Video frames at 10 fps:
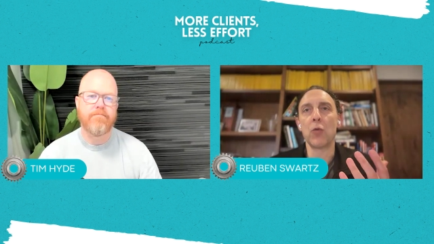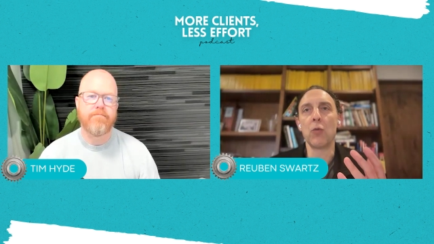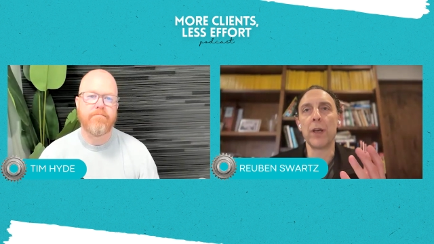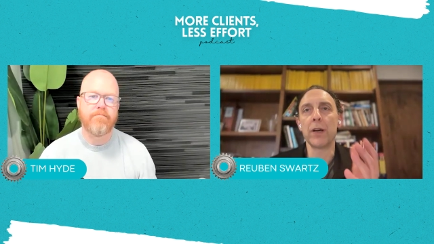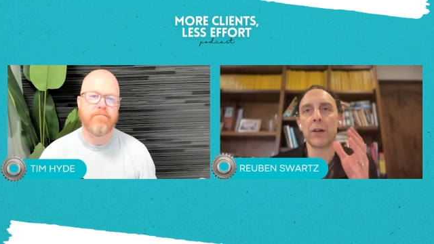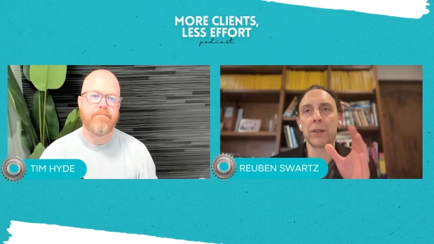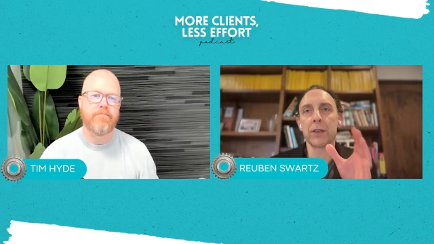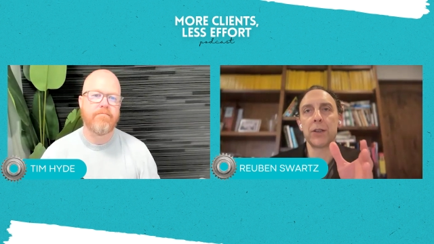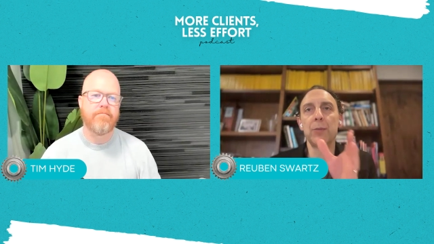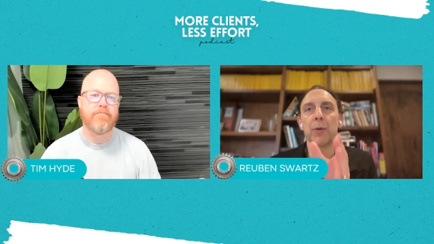Speaker 1: we are
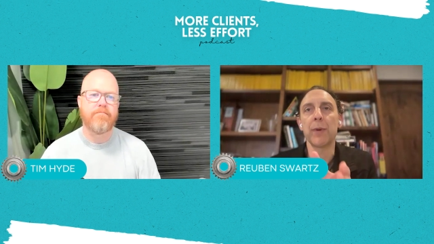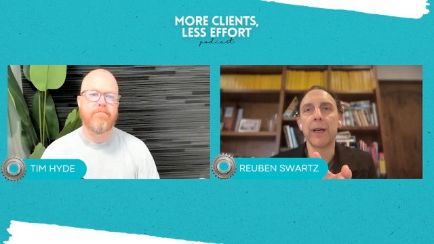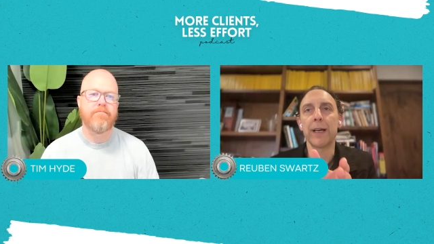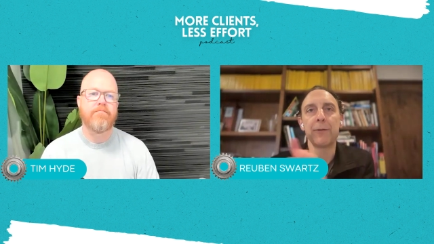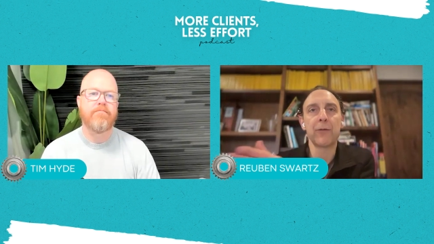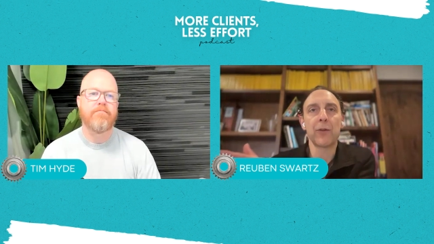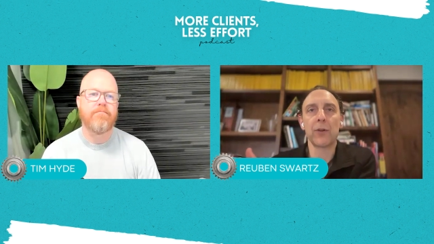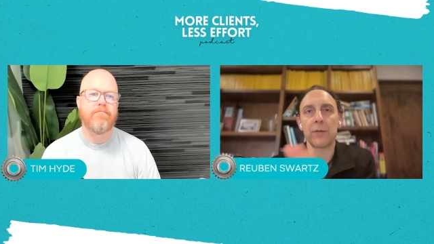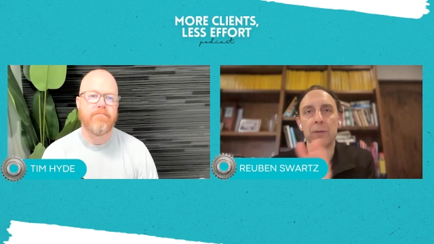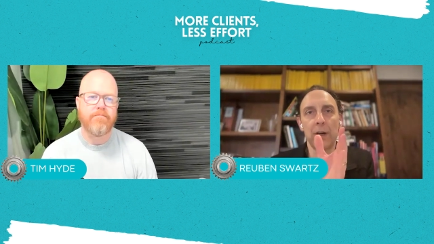Superman
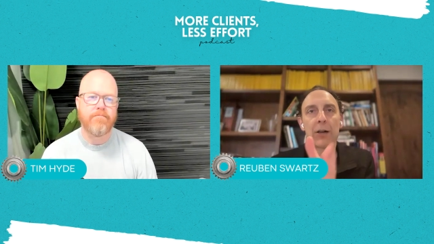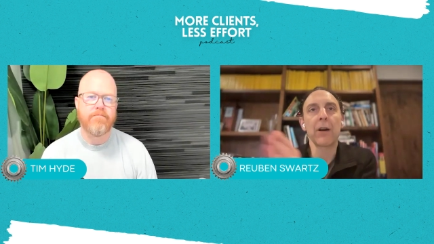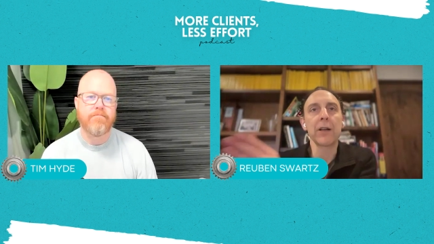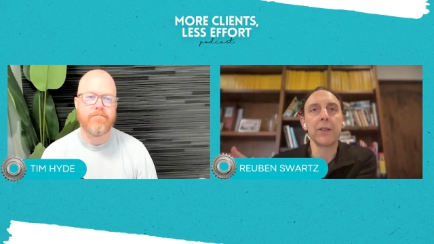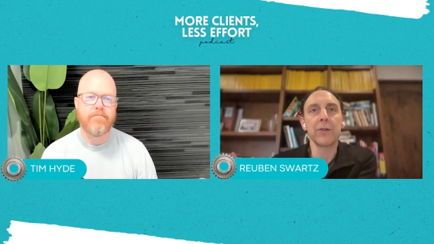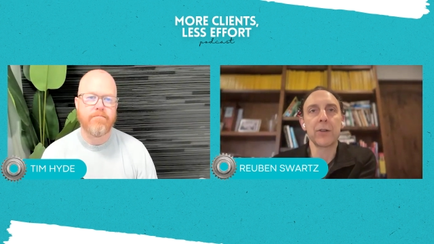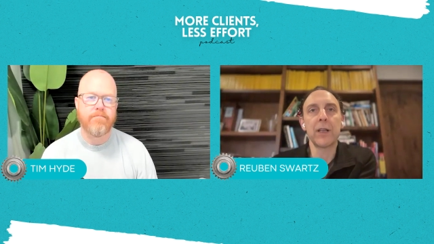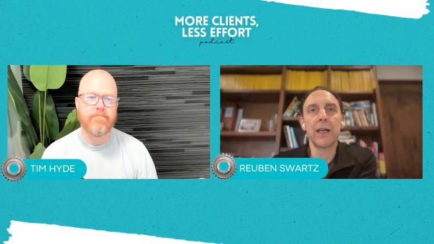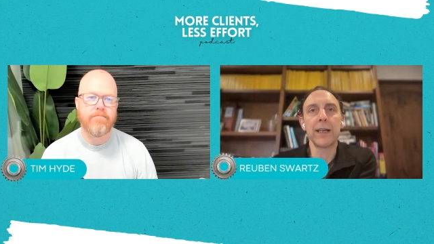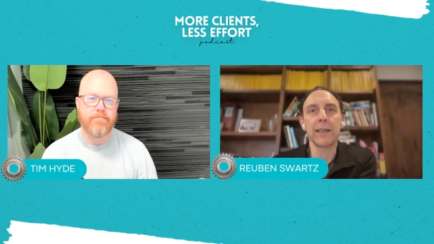for our ideal
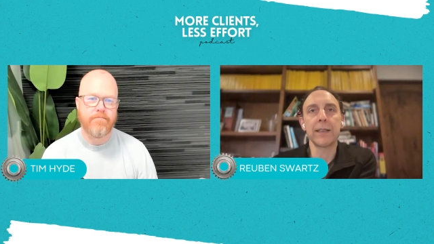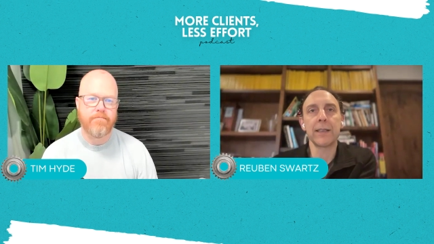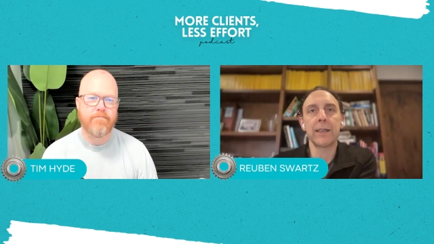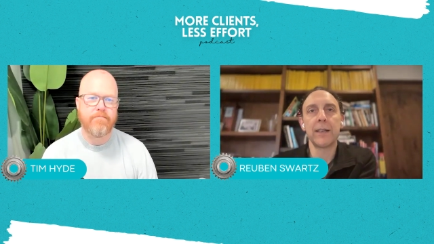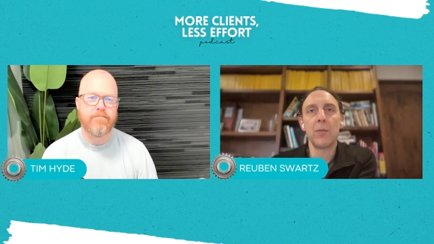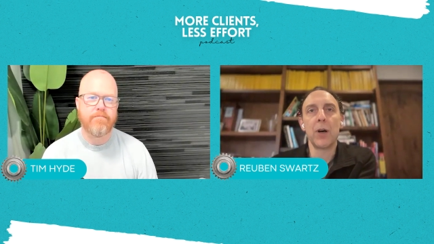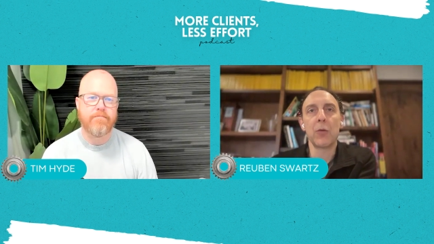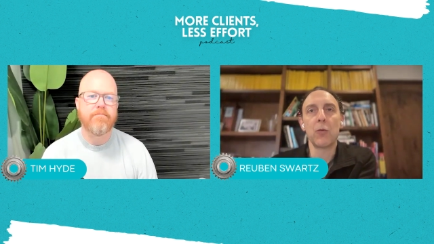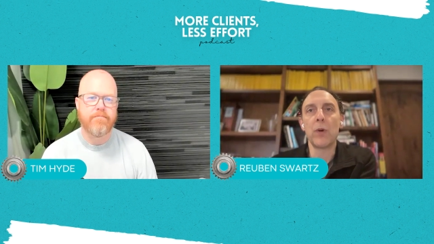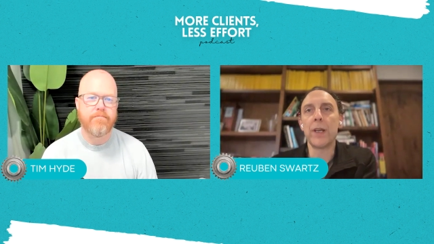clients,
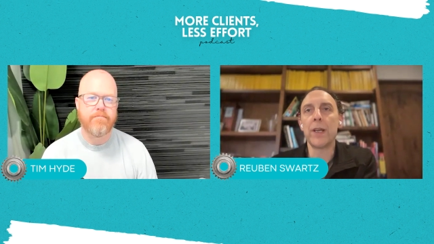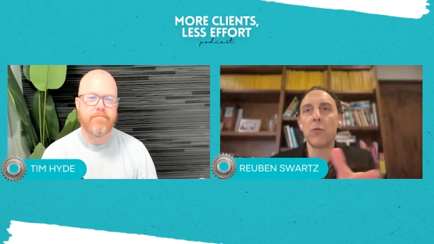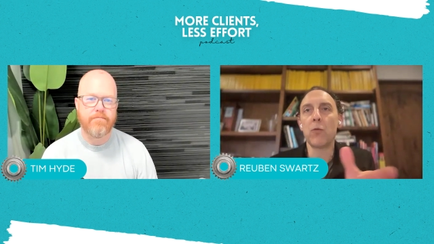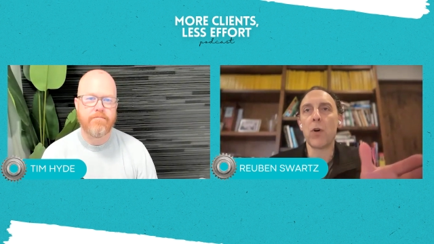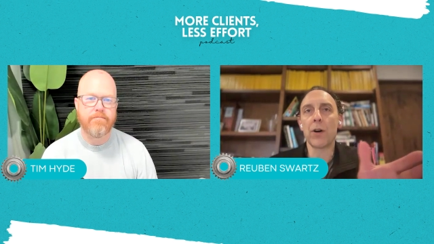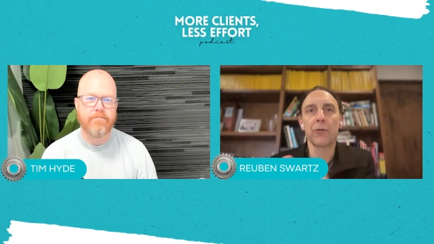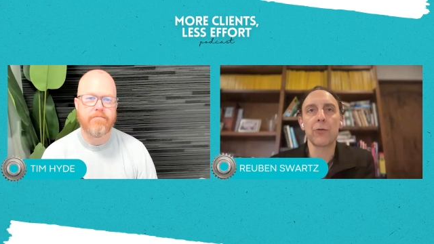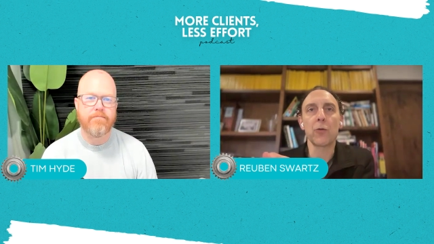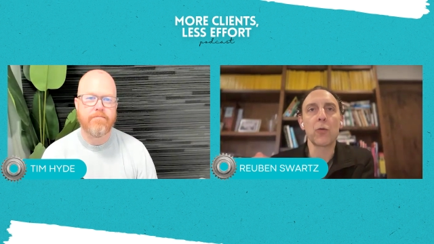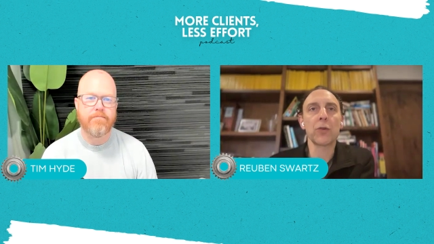but we walk
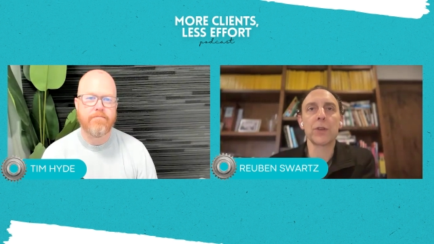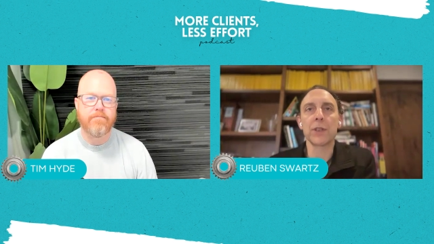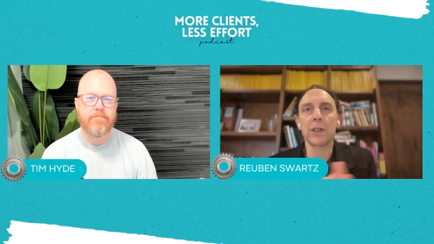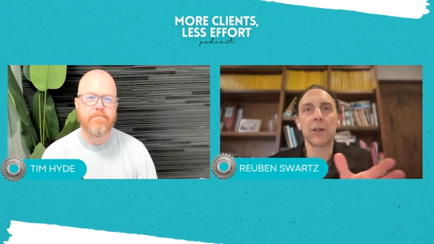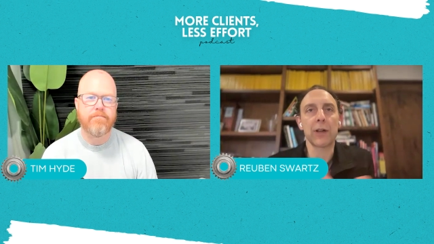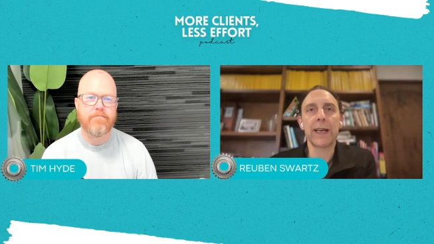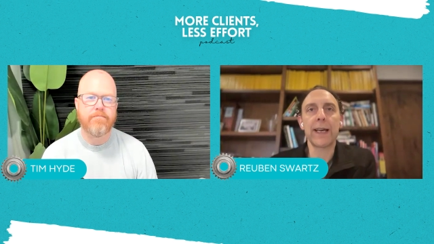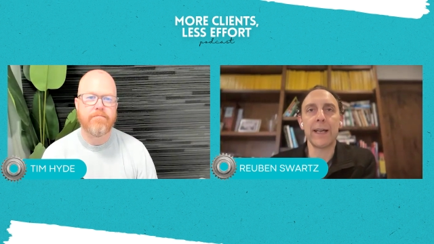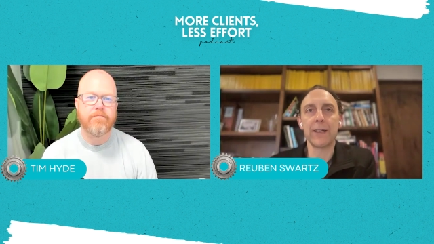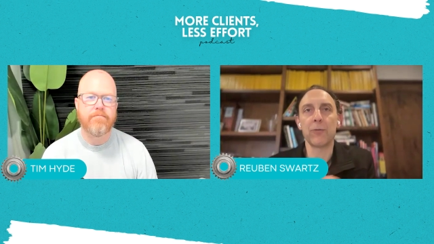through the world as Clark
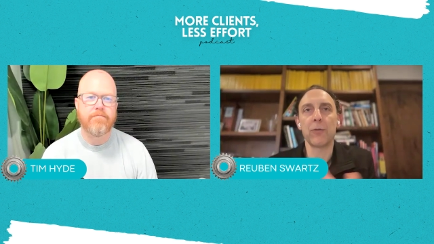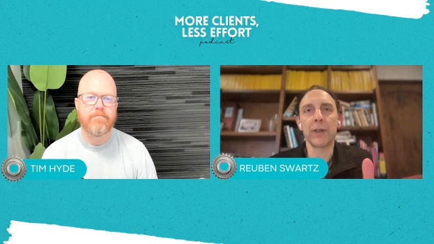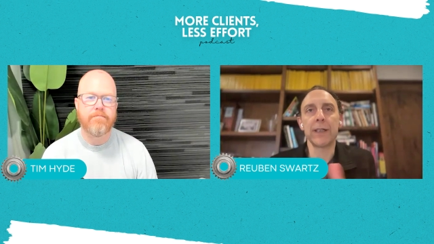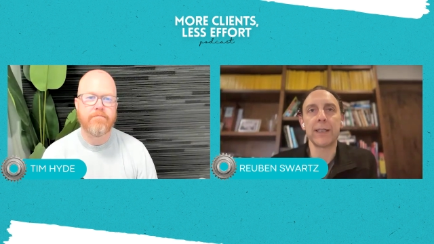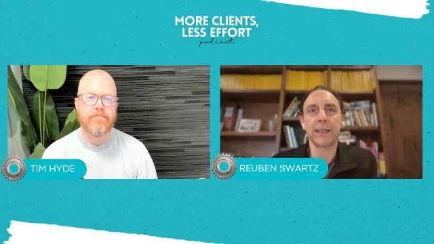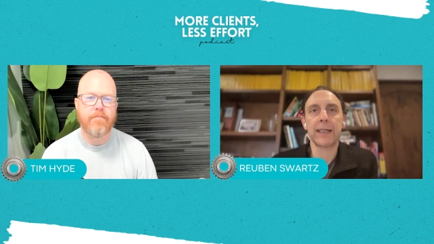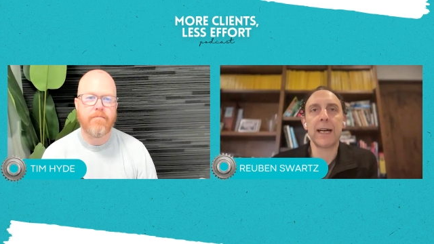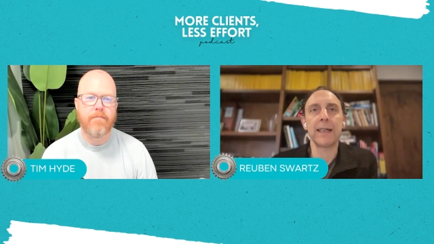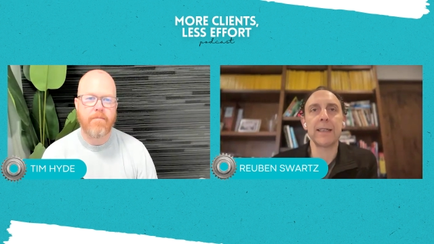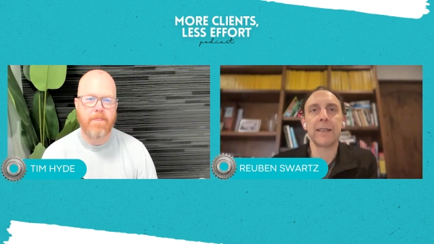Kent. We're in
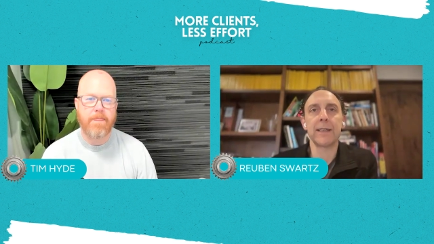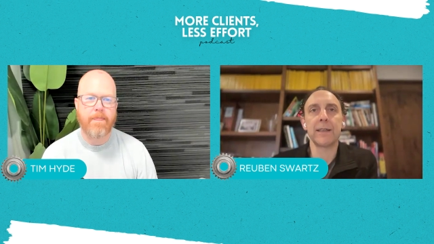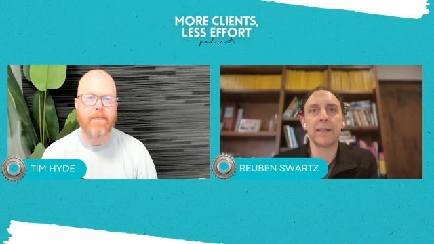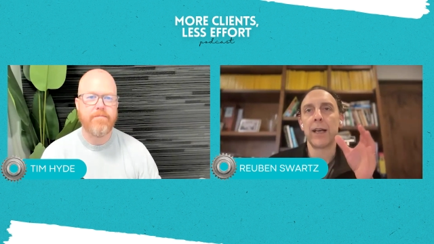disguise.